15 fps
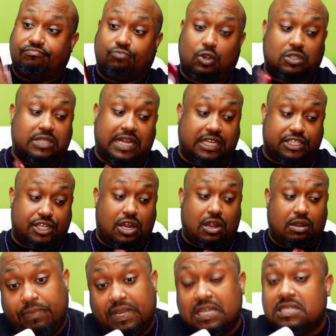Works like a
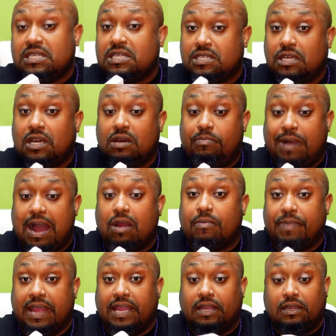charm because it's a good power
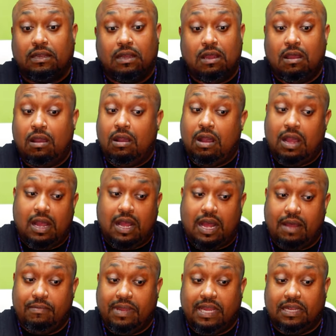bank.
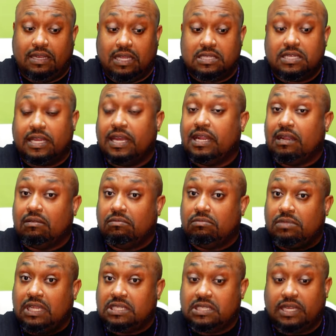I mean, it doesn't get
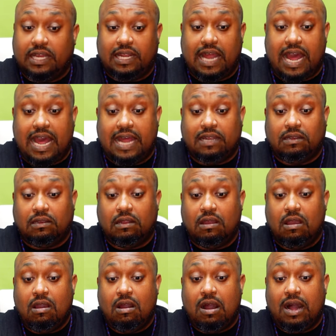doesn't get hot.
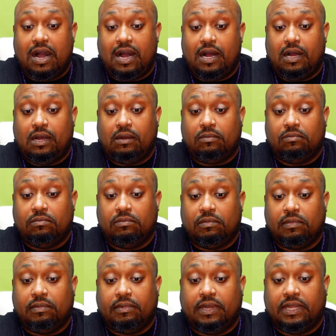Um,
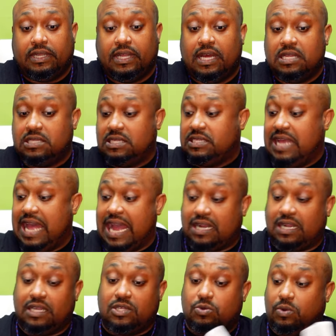it does
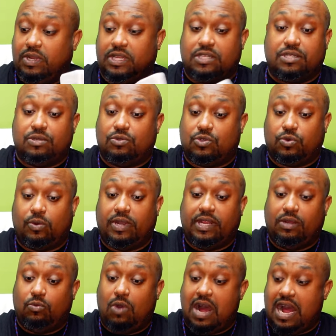exactly 20,
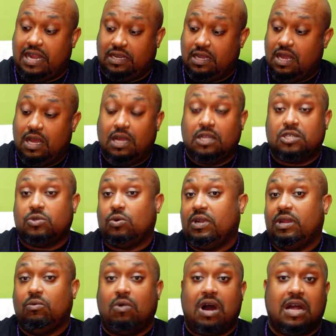20 watt,
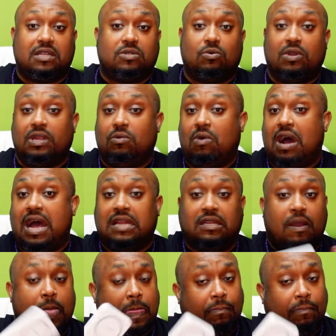20 watt, 20 watt.